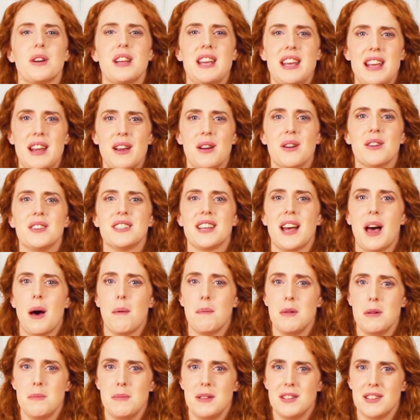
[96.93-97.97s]
here to
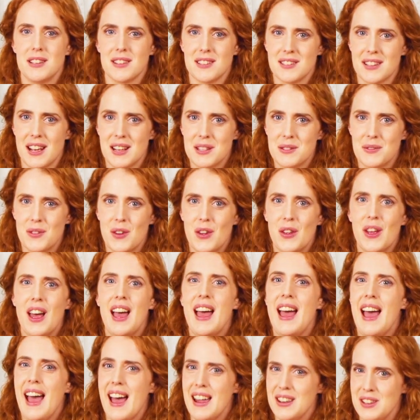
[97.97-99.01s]
help you be successful
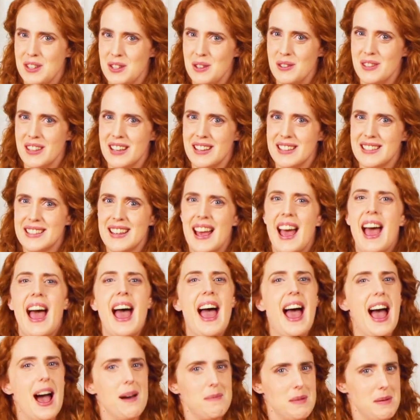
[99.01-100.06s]
and do this.
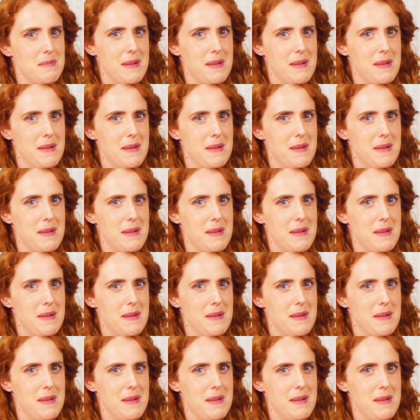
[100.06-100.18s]
Happy